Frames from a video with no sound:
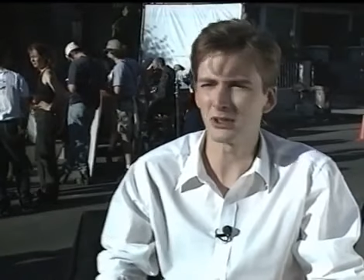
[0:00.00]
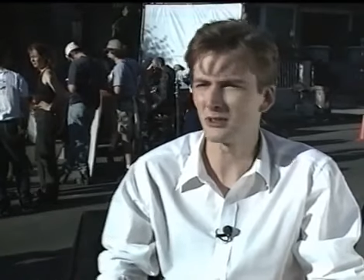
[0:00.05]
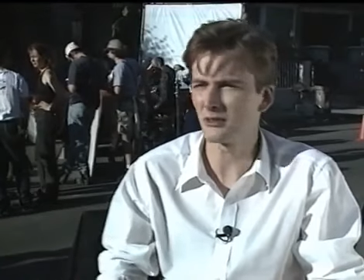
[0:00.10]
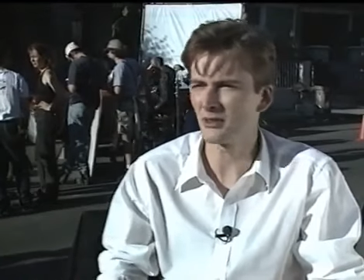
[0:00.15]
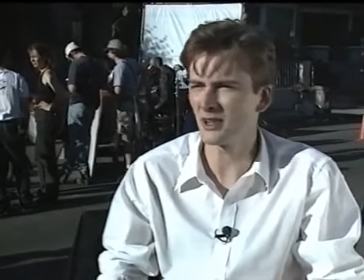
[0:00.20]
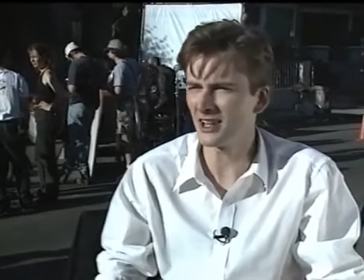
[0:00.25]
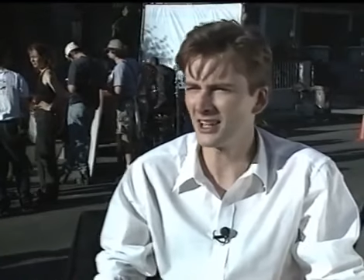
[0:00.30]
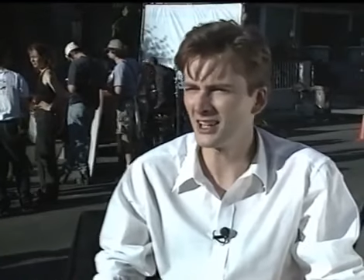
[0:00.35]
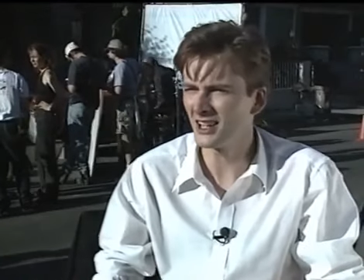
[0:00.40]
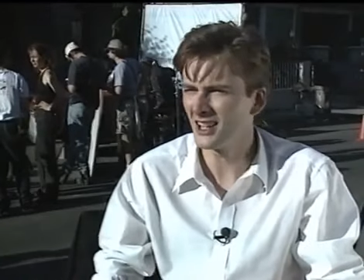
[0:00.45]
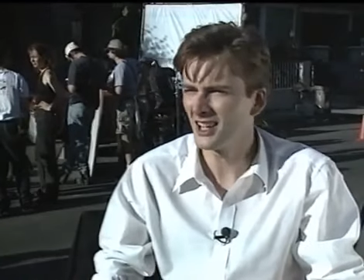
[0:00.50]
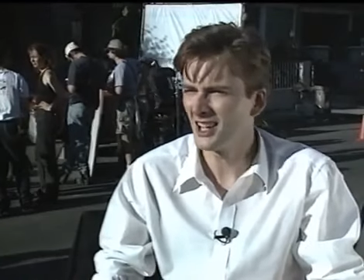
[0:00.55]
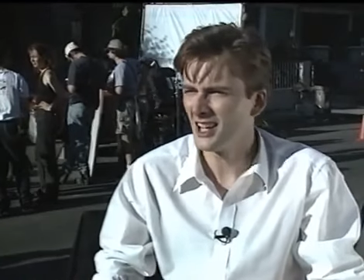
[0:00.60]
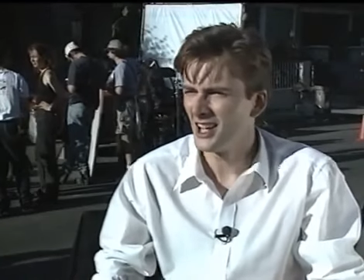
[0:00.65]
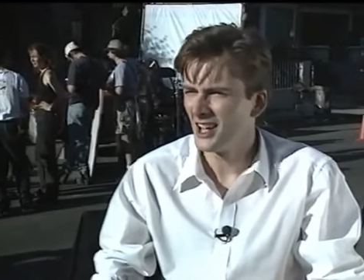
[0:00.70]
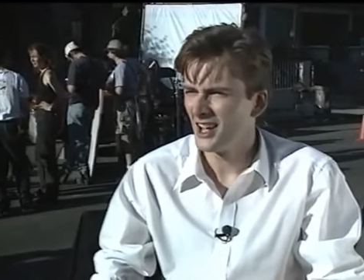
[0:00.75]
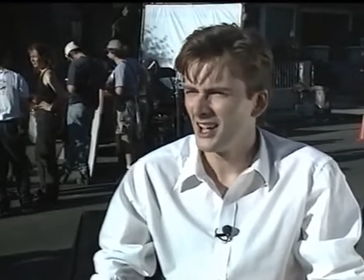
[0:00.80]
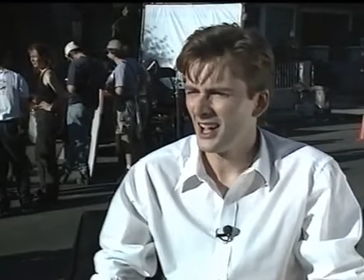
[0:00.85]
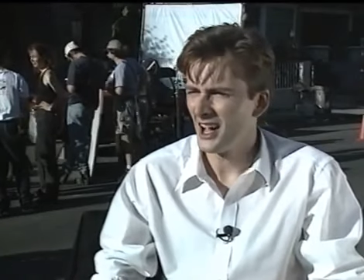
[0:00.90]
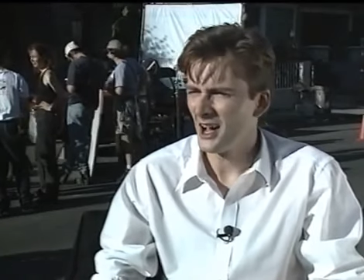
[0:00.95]
It's very,
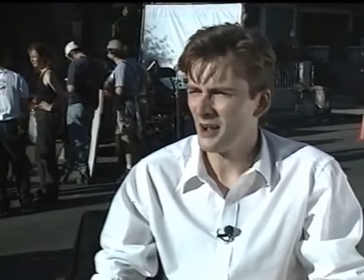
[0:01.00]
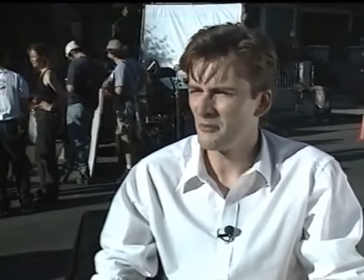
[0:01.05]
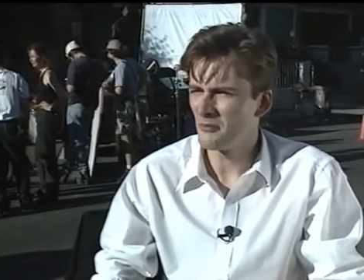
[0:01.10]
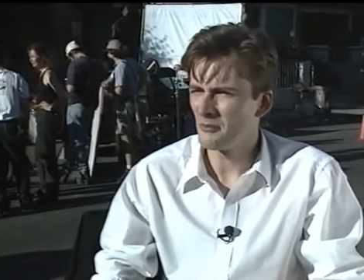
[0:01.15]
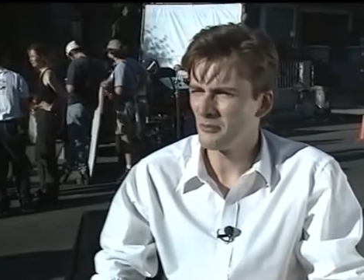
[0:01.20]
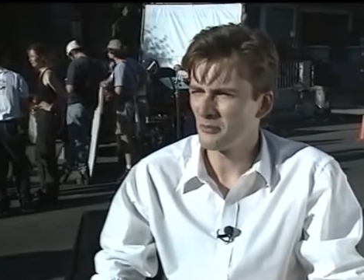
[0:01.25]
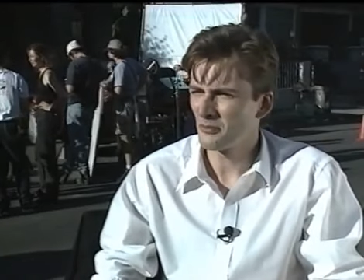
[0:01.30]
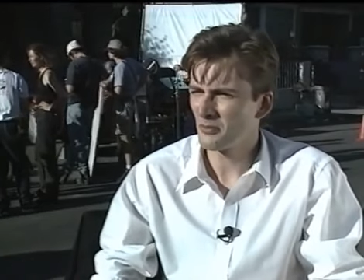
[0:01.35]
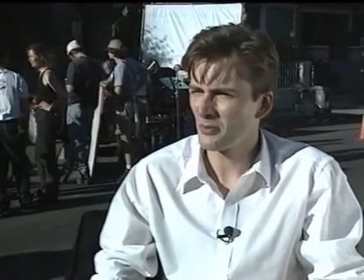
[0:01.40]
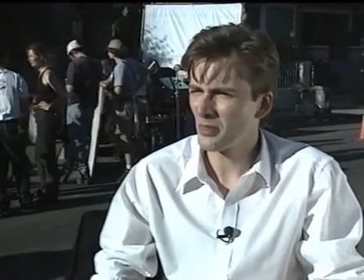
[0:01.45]
in